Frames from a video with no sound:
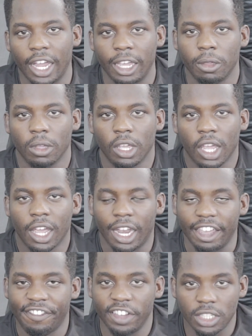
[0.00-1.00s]
Like
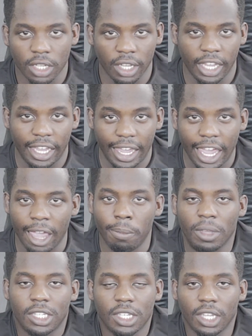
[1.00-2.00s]
physically
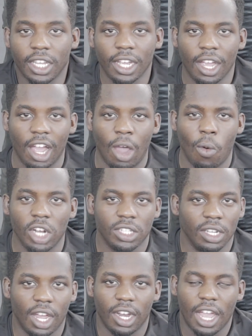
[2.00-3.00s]
and mentally. I watch
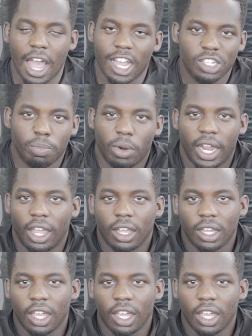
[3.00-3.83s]
a lot of guys break